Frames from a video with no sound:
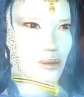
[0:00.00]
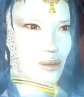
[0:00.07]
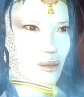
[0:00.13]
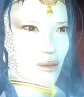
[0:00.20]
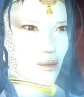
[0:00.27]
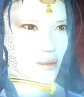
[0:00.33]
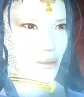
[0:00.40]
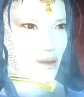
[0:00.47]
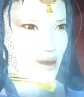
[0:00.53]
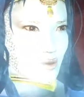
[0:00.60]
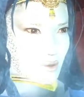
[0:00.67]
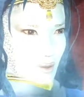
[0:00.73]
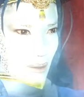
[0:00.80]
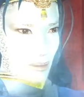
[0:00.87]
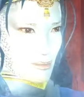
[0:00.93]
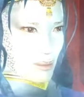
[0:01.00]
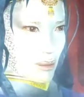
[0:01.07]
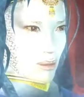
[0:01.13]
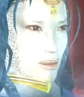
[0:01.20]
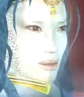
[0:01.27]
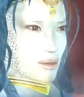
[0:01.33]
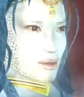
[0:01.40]
held like a
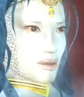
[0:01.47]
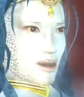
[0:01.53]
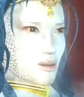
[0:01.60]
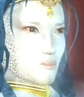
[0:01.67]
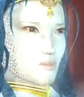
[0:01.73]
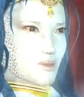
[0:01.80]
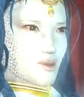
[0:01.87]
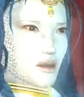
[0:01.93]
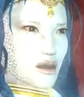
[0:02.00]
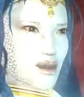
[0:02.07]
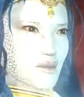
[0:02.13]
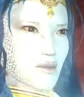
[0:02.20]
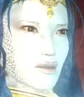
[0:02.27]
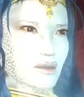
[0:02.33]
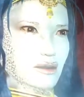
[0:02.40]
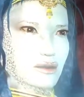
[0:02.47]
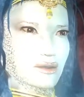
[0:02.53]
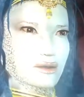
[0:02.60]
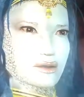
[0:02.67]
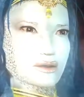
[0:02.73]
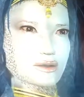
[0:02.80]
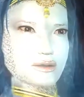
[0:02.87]
trophy in his imperial
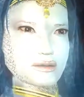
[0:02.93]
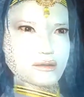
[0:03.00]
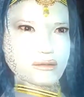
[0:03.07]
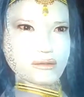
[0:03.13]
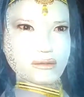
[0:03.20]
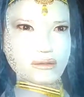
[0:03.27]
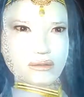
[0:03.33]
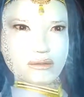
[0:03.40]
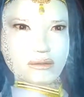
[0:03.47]
palace.